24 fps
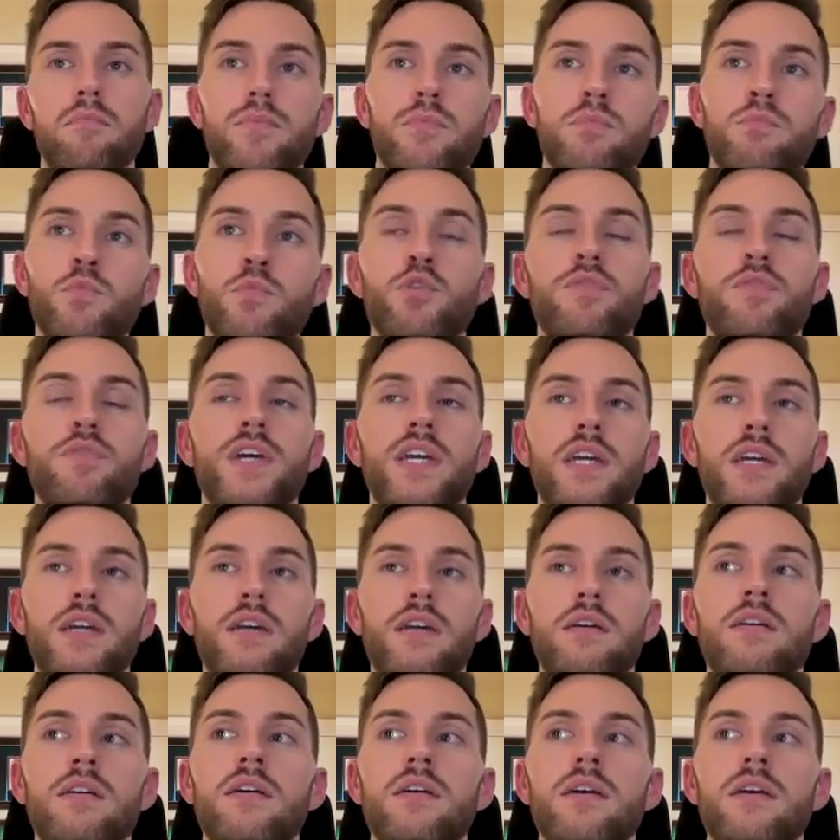
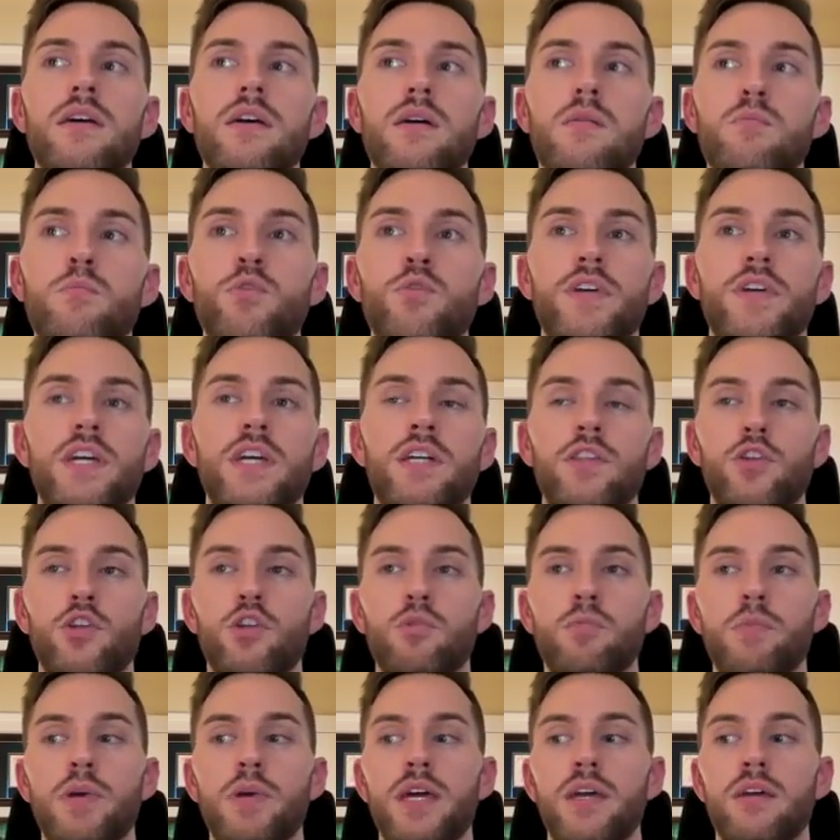moving a
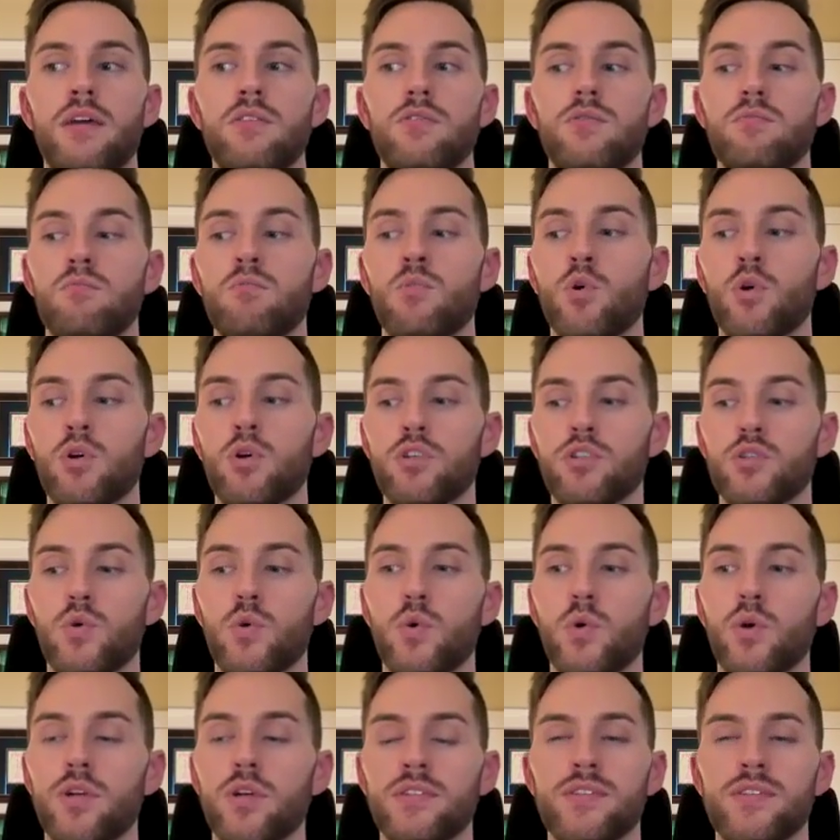little bit more
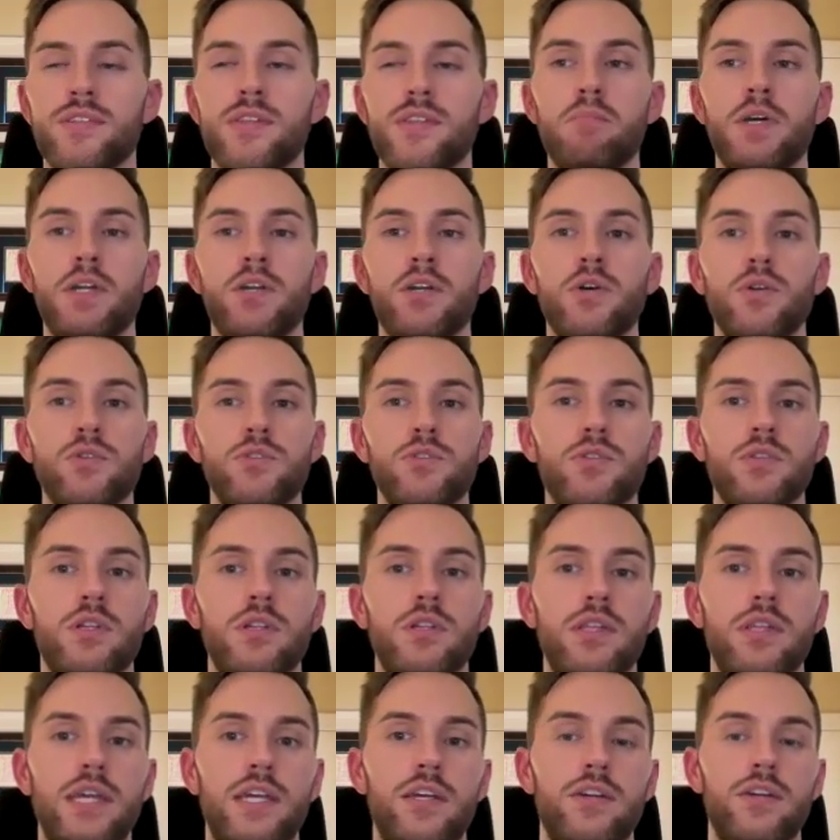towards the middle to the
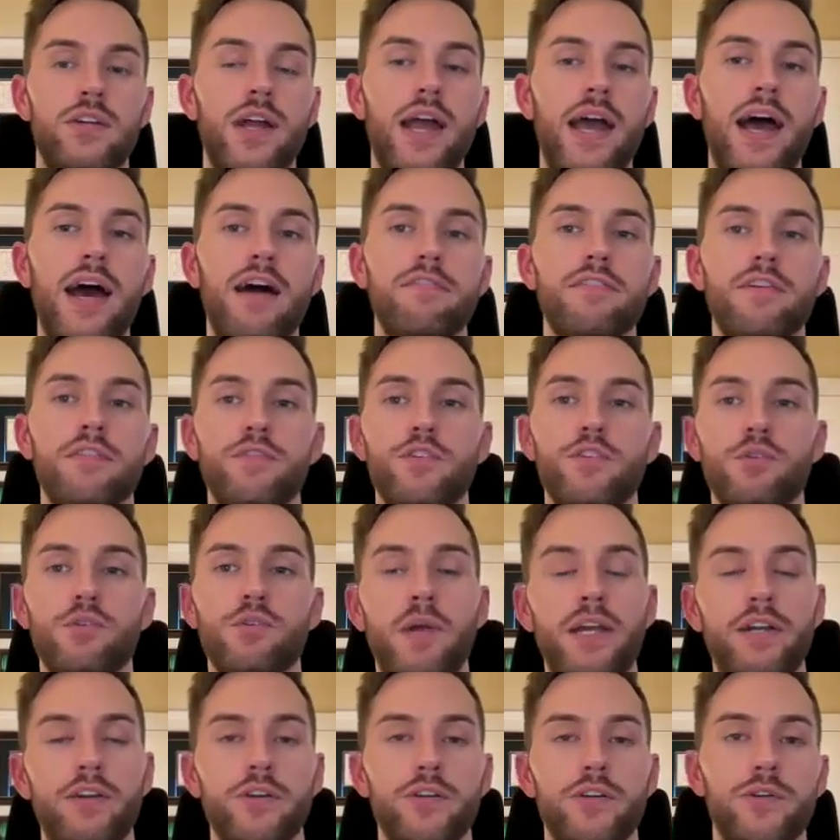later half of your
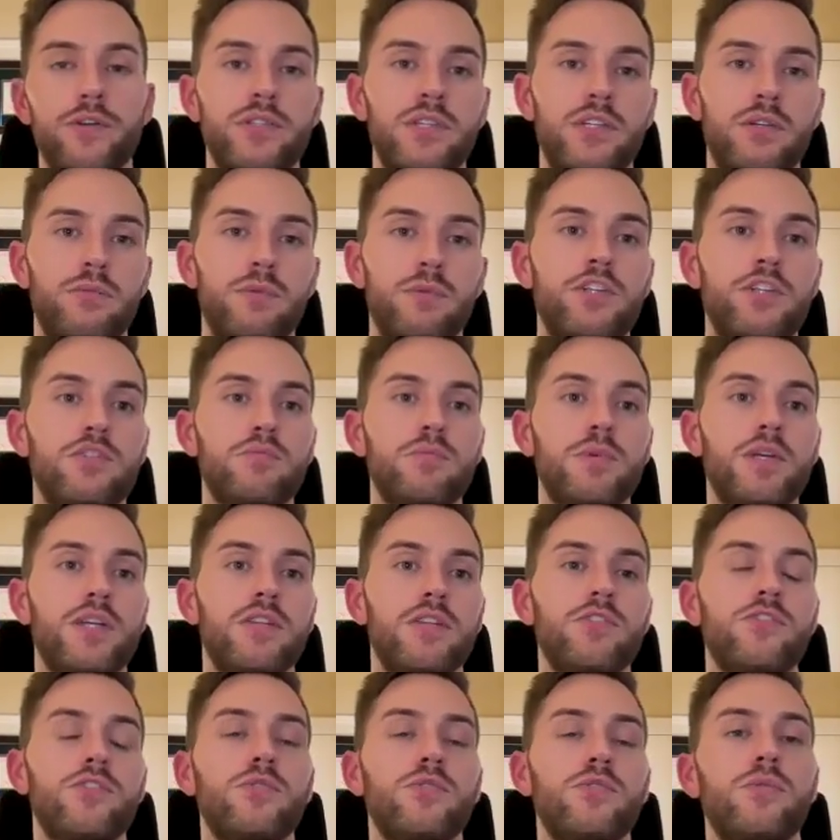microdosing
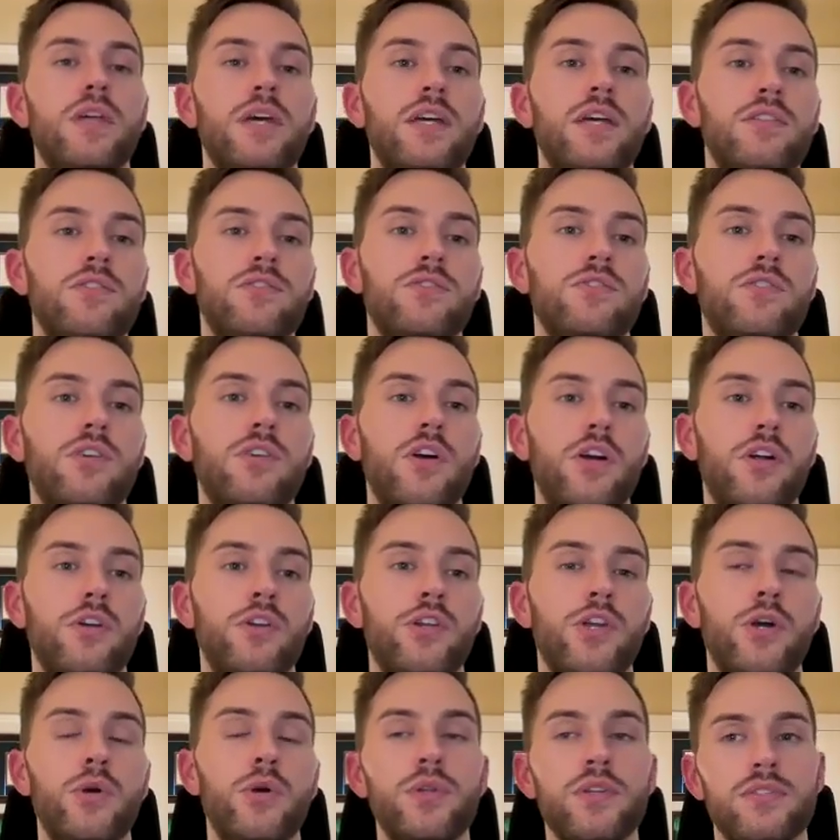regimen to then start
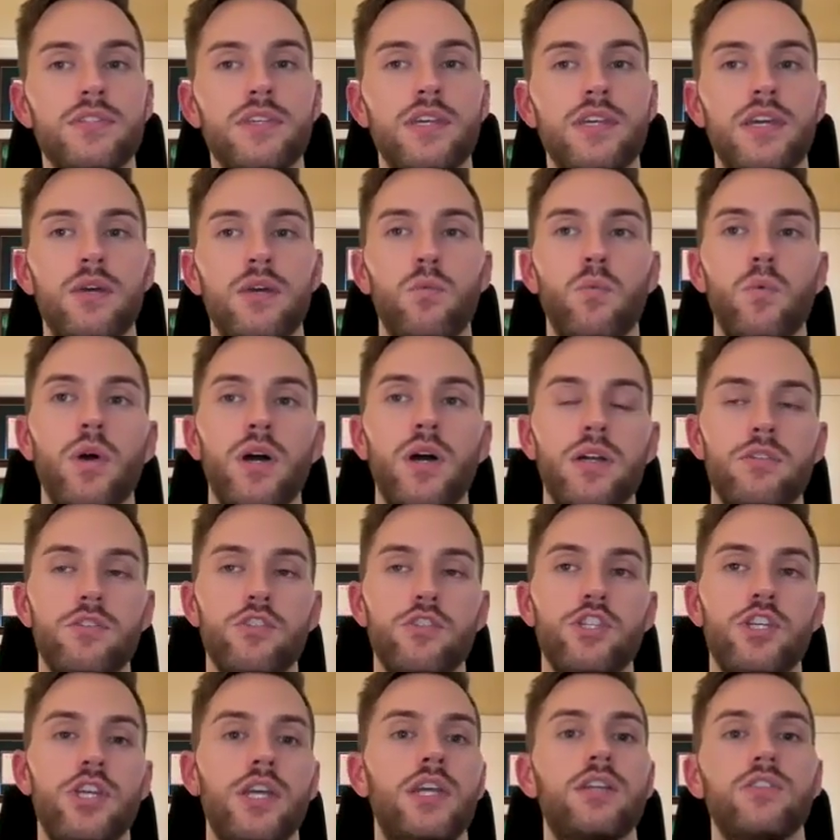noticing what
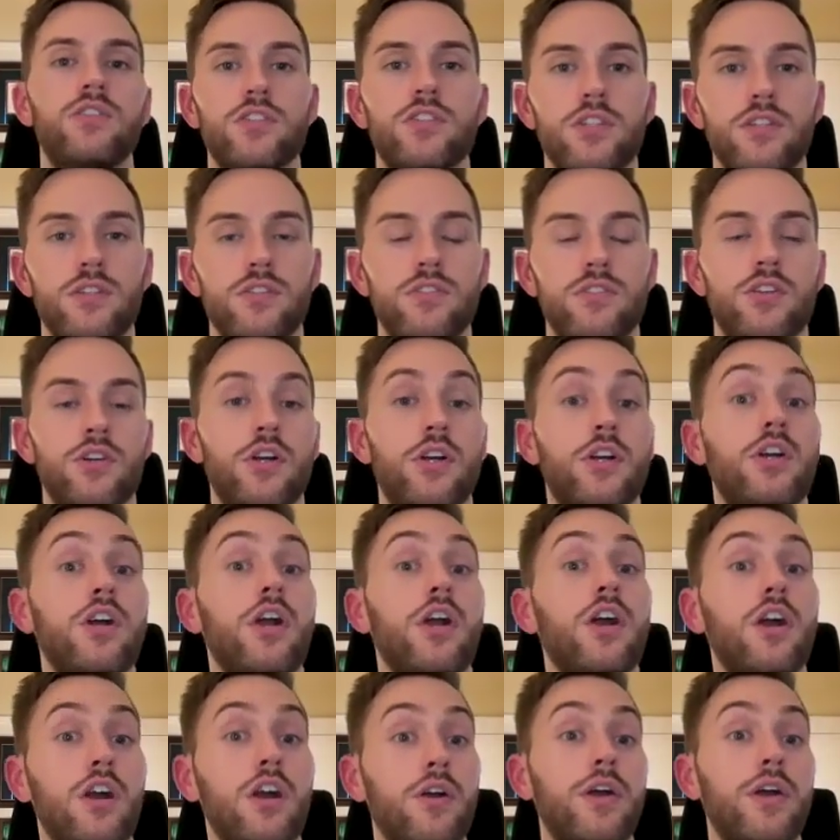changes are
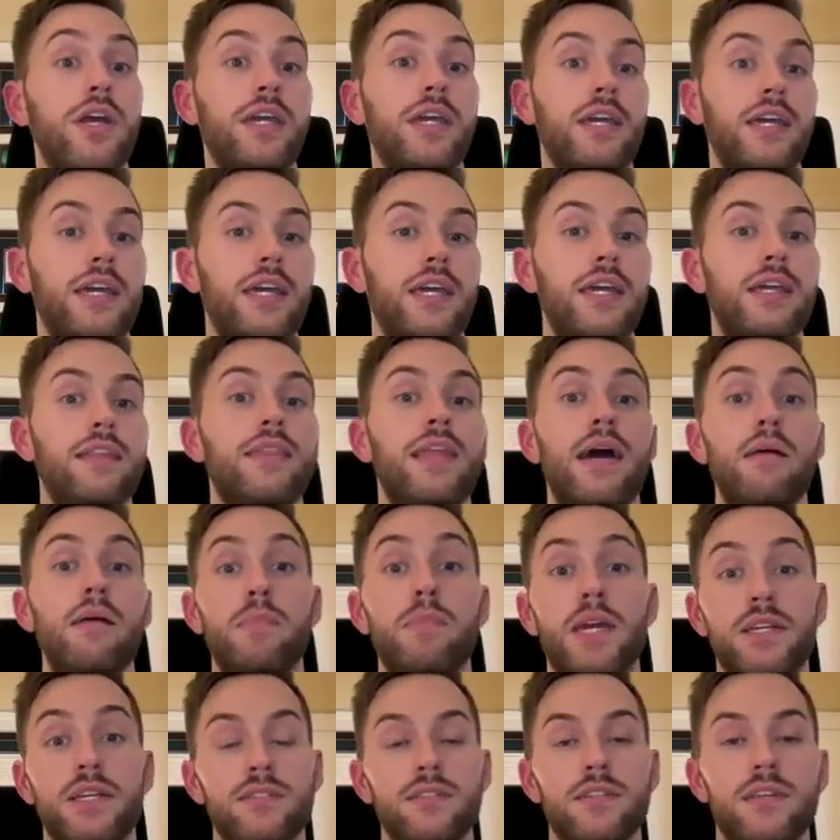occurring in that
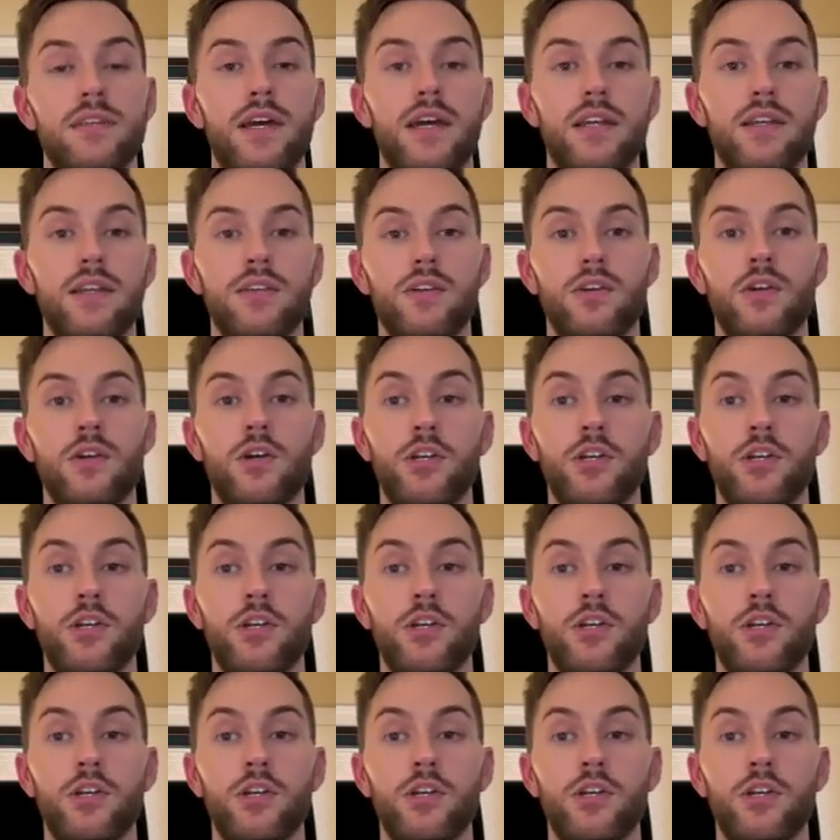baseline.